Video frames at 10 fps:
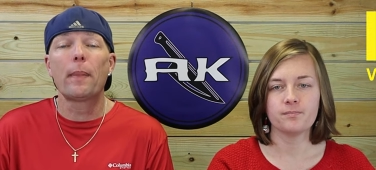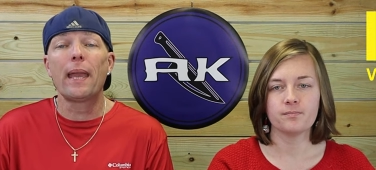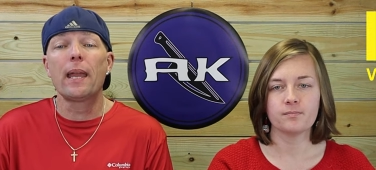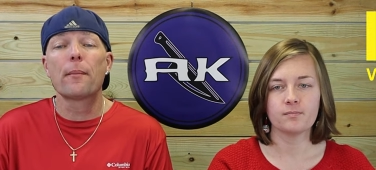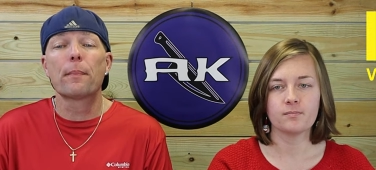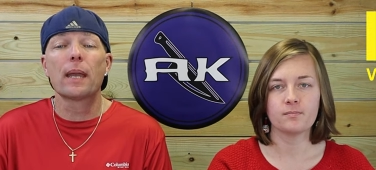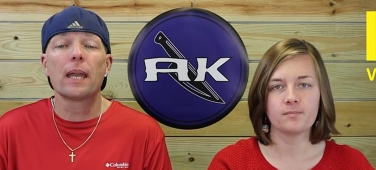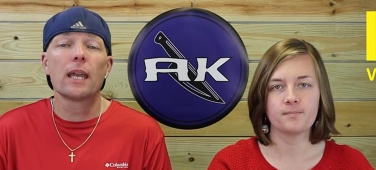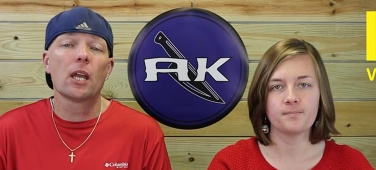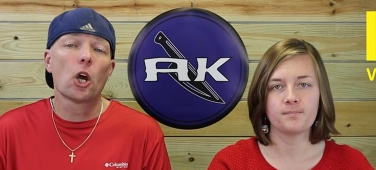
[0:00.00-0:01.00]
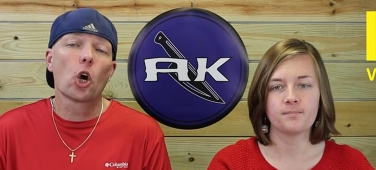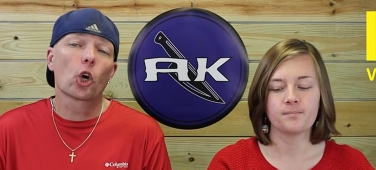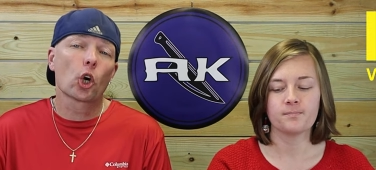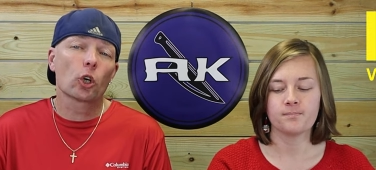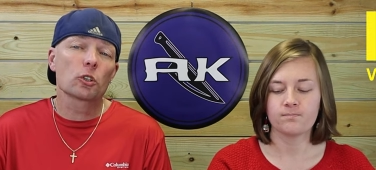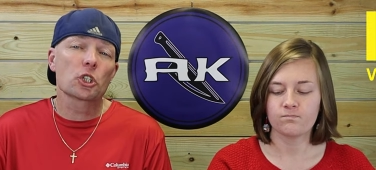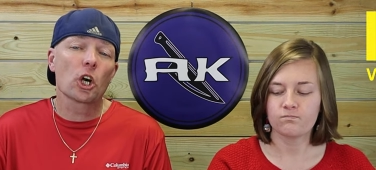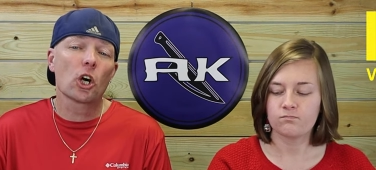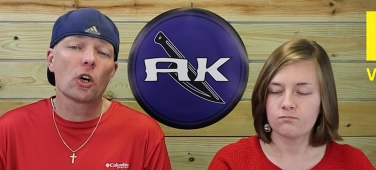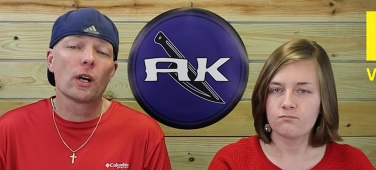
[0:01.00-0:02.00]
Speaker 1: PMP,
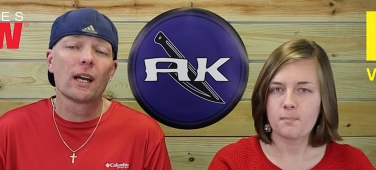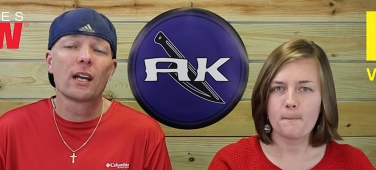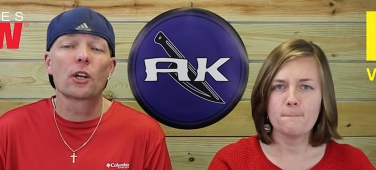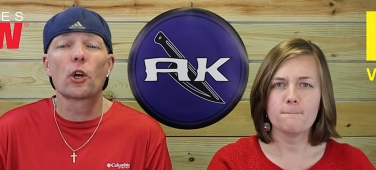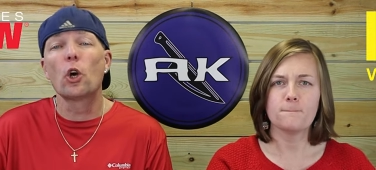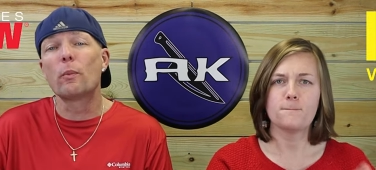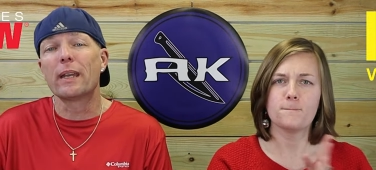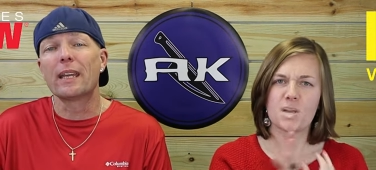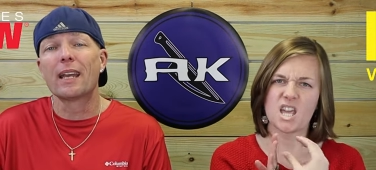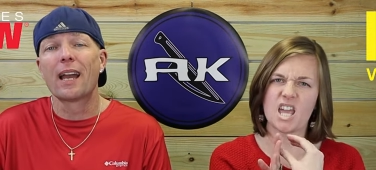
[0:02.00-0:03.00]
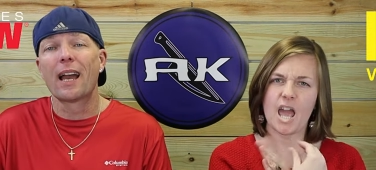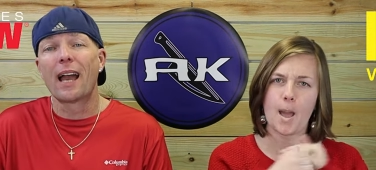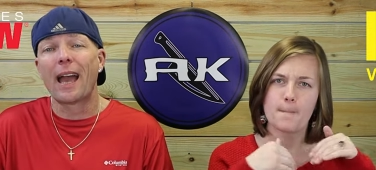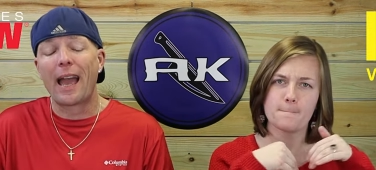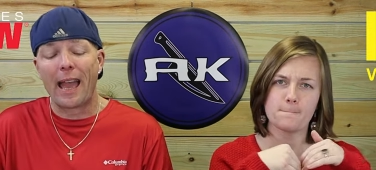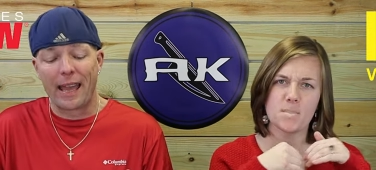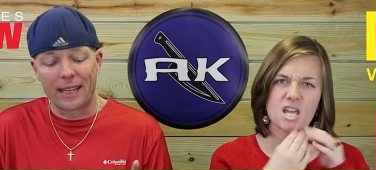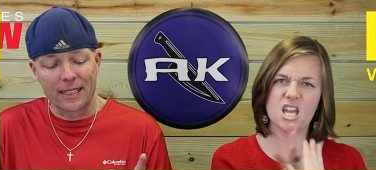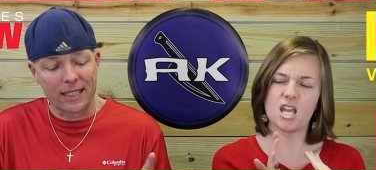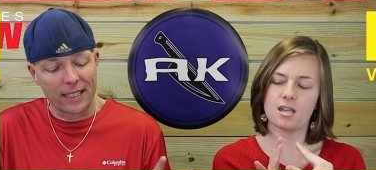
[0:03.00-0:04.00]
Kershaw, Kubey,
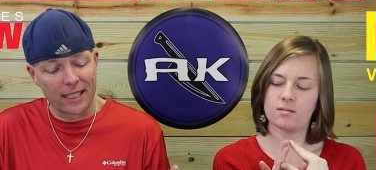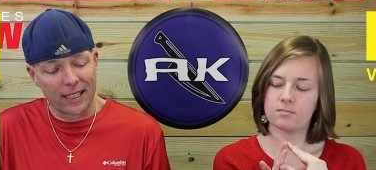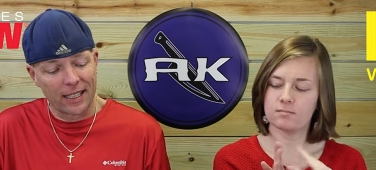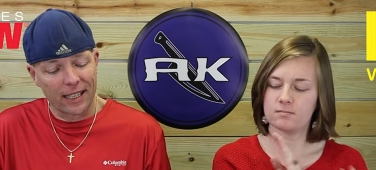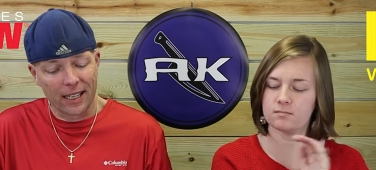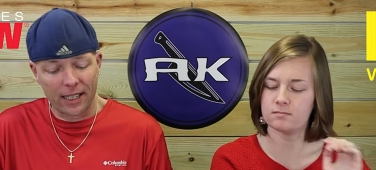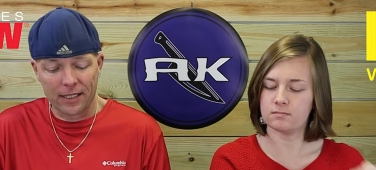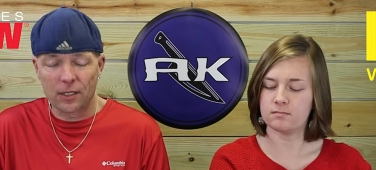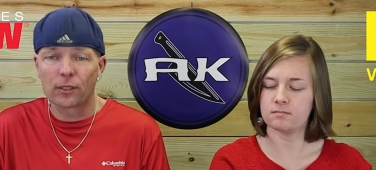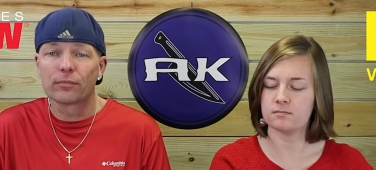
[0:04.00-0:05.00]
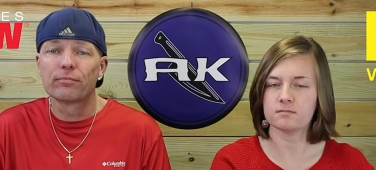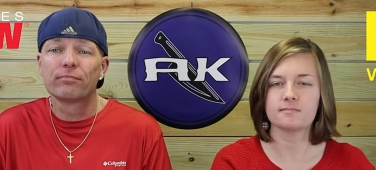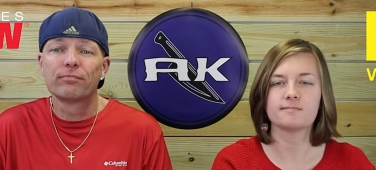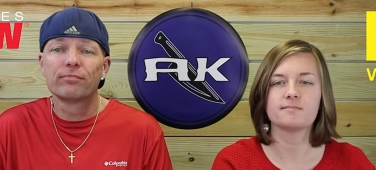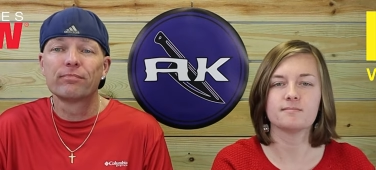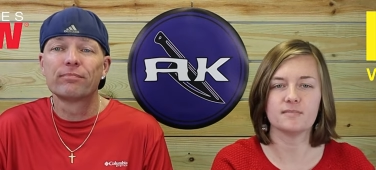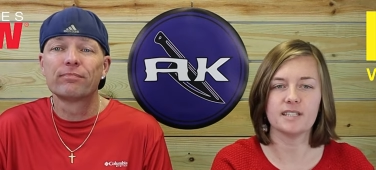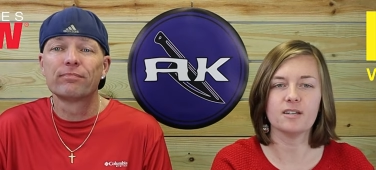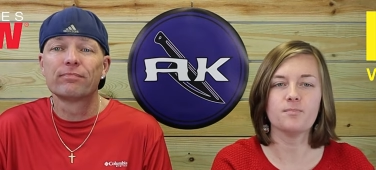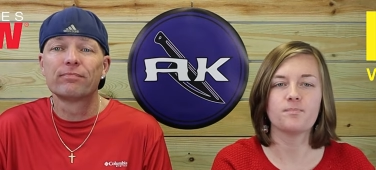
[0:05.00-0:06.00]
and Kizer.
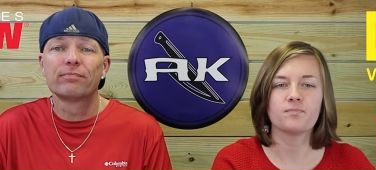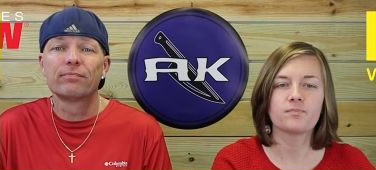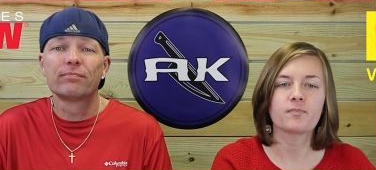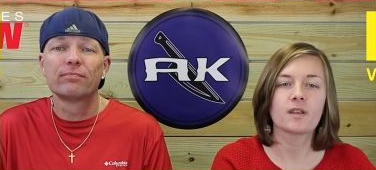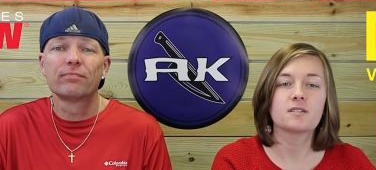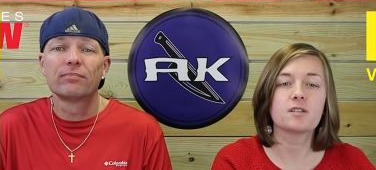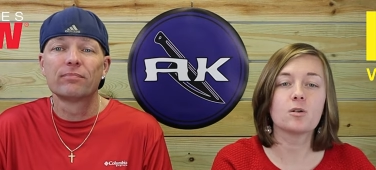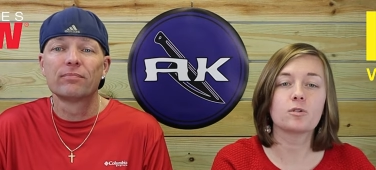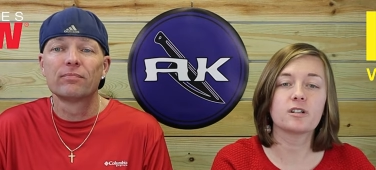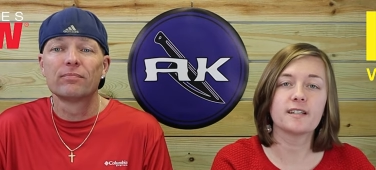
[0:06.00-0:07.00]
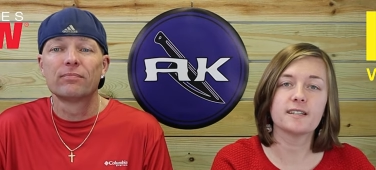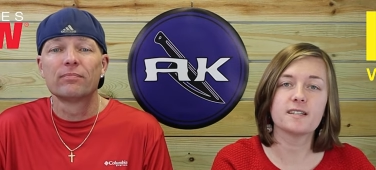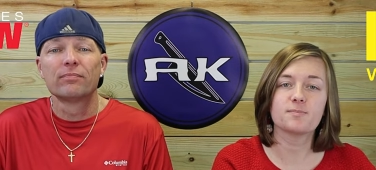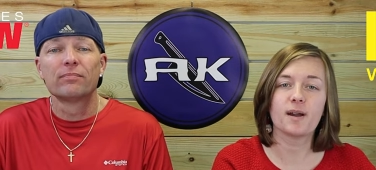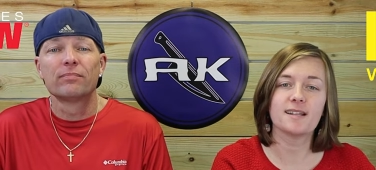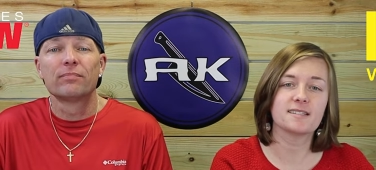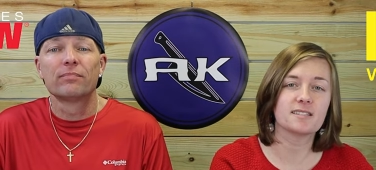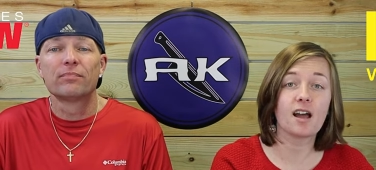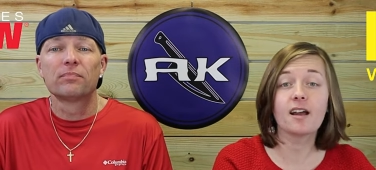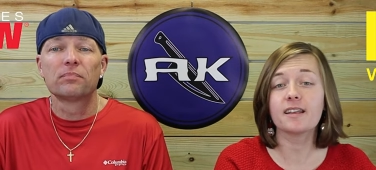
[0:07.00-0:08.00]
Speaker 2: Yep. So we're going to get this party
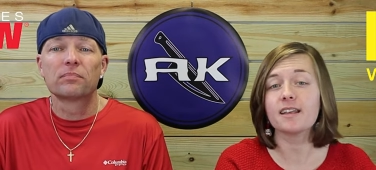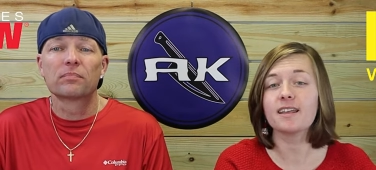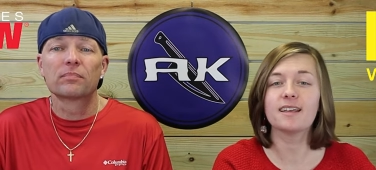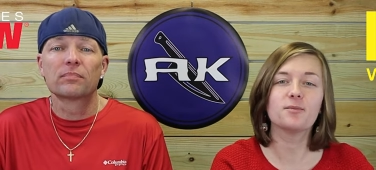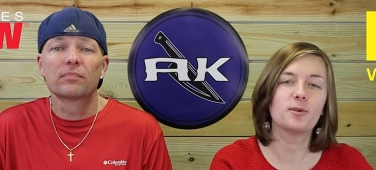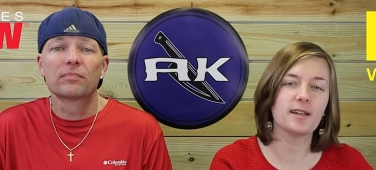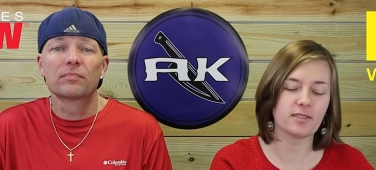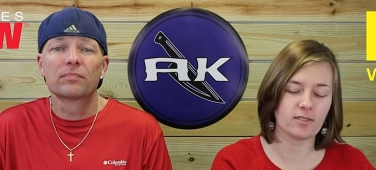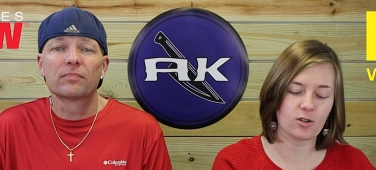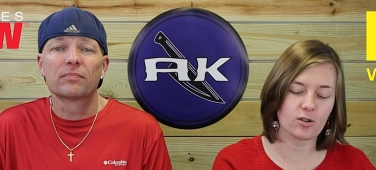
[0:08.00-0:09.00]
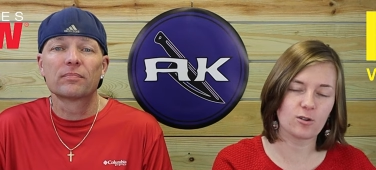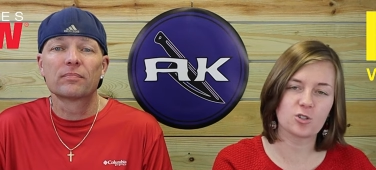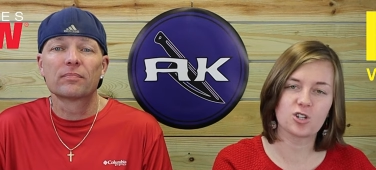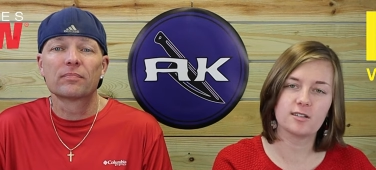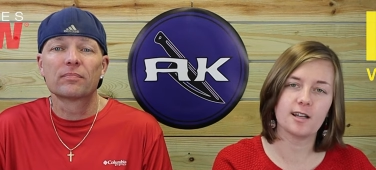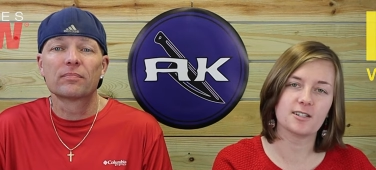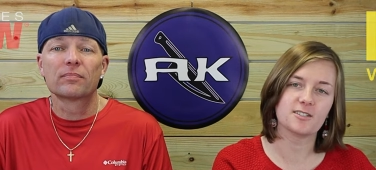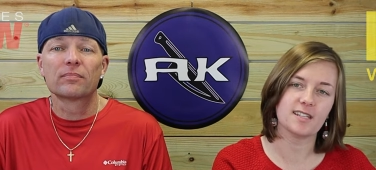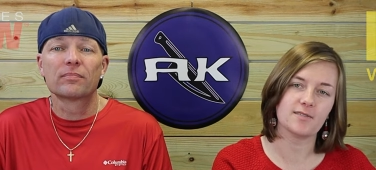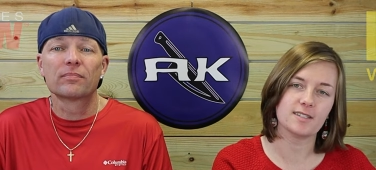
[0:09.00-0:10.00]
started with the Kershaw Launch
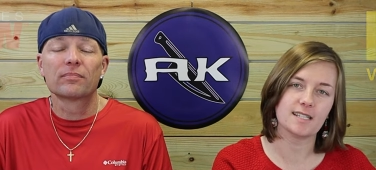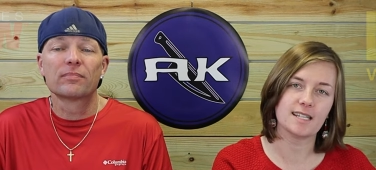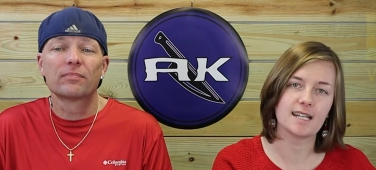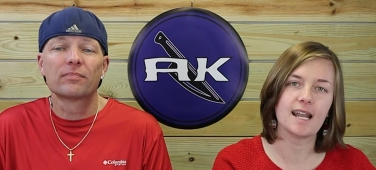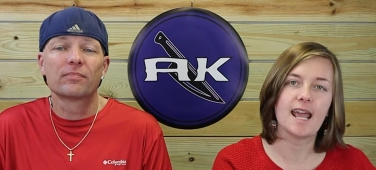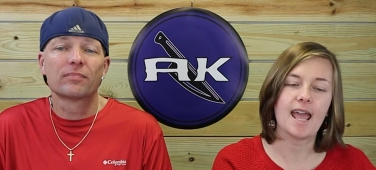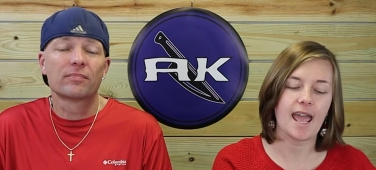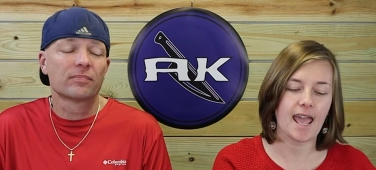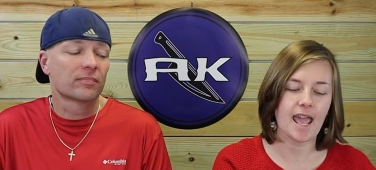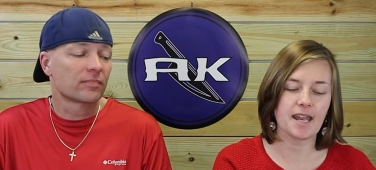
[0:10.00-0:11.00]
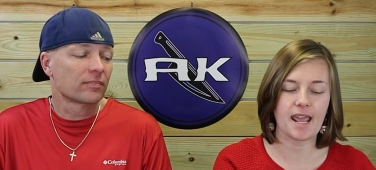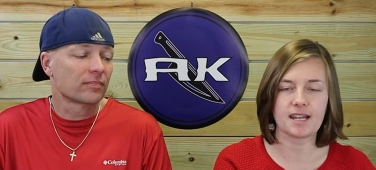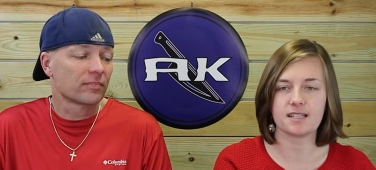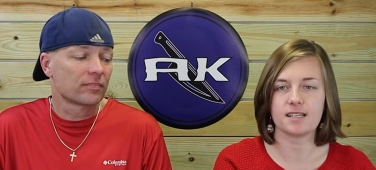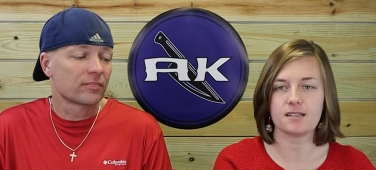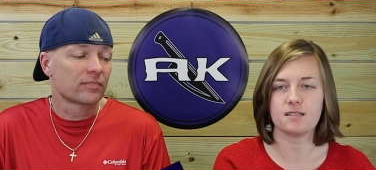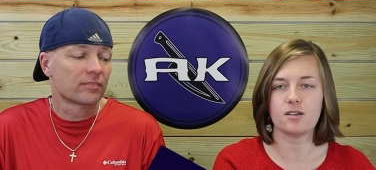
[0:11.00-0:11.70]
17 and 18.